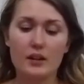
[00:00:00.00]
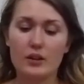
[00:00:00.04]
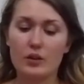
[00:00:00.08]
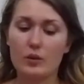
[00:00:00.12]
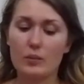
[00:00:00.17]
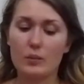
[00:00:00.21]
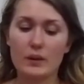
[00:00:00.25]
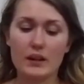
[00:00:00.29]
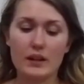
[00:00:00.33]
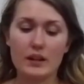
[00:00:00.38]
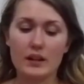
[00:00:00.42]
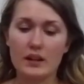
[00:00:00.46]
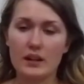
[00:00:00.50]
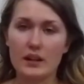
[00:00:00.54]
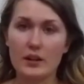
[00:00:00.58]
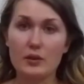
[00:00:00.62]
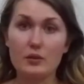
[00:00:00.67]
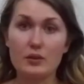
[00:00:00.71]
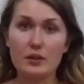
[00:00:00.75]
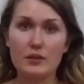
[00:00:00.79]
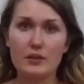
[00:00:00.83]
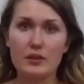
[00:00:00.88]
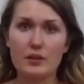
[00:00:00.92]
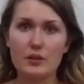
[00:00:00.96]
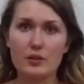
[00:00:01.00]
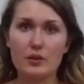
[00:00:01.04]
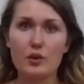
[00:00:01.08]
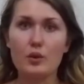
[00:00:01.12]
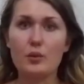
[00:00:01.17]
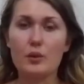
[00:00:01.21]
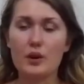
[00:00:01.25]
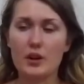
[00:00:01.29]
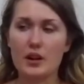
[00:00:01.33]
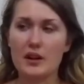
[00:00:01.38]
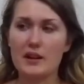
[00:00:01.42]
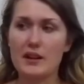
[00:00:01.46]
oh my god, I don't even know
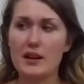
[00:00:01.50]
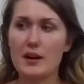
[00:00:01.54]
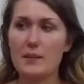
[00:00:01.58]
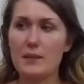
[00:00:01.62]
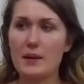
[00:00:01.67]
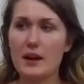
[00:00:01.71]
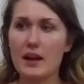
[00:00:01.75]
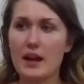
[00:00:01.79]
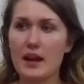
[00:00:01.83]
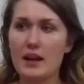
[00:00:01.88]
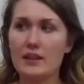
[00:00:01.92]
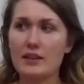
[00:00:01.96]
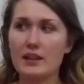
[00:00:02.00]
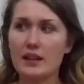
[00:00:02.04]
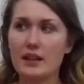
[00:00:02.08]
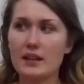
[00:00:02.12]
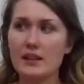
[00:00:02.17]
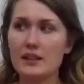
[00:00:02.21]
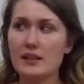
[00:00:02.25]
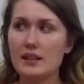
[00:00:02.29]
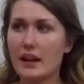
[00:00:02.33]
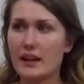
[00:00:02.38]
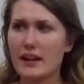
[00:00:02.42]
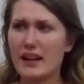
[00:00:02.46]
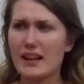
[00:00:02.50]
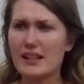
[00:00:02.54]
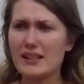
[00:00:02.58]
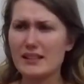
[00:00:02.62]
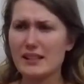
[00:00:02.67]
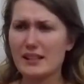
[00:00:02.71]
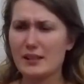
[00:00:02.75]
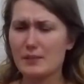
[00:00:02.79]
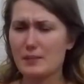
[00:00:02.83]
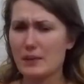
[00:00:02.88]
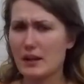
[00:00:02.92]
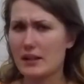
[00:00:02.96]
where I am. And then I asked
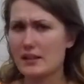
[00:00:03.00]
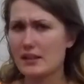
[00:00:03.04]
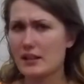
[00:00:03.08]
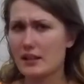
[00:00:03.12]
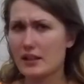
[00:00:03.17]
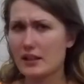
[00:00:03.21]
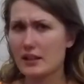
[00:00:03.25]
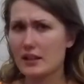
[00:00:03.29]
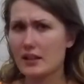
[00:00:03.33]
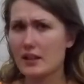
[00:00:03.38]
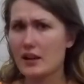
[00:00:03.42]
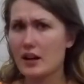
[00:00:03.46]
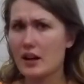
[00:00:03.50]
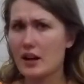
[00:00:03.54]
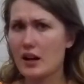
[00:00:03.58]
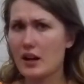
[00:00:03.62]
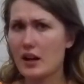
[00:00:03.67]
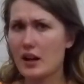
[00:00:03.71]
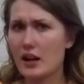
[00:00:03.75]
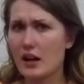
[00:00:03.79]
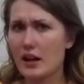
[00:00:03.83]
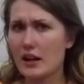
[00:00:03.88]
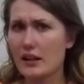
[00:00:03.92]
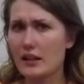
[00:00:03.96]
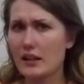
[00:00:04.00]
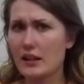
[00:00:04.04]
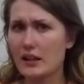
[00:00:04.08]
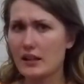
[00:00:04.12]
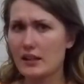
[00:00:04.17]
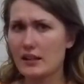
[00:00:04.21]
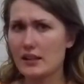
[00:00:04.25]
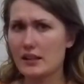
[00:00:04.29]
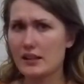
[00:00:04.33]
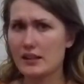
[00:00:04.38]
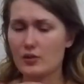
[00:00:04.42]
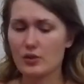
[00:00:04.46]
this Mexican guy,
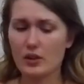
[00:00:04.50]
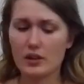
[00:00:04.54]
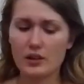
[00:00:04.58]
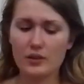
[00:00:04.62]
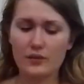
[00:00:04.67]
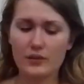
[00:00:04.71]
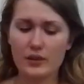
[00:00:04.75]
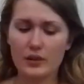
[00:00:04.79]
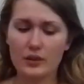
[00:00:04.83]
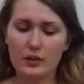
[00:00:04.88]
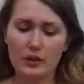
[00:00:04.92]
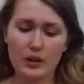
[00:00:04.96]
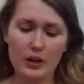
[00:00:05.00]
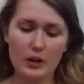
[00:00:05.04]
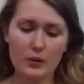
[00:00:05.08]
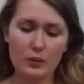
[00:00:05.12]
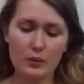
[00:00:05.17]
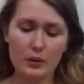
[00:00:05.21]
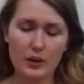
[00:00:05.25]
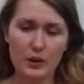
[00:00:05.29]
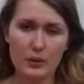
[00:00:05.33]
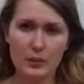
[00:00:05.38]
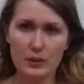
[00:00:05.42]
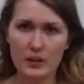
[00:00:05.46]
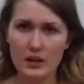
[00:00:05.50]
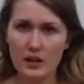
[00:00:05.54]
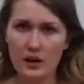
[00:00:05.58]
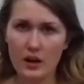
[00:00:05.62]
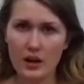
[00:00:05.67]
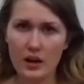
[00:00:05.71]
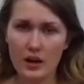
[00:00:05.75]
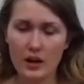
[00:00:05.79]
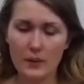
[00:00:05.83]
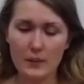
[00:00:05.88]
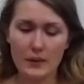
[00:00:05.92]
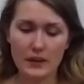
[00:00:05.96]
and he's trying to figure out where we
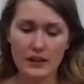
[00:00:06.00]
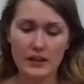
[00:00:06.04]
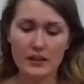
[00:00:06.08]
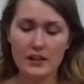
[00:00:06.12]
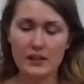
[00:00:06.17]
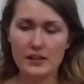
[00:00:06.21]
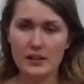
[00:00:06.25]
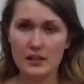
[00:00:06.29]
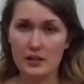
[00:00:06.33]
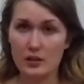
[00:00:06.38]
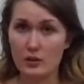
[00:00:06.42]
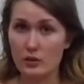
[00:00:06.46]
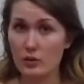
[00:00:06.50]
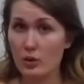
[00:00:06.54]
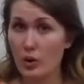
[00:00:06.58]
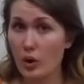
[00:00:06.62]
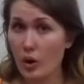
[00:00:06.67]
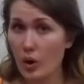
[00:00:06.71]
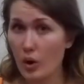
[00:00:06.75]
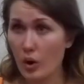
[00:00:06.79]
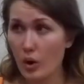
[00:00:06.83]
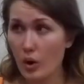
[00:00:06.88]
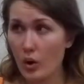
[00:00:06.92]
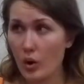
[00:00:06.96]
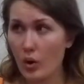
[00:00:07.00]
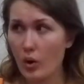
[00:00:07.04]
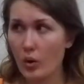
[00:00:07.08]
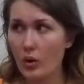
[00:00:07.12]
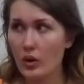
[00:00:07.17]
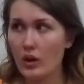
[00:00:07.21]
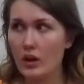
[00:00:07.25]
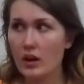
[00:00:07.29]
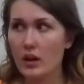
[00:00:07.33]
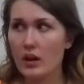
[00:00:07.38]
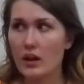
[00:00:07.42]
are, but he doesn't know.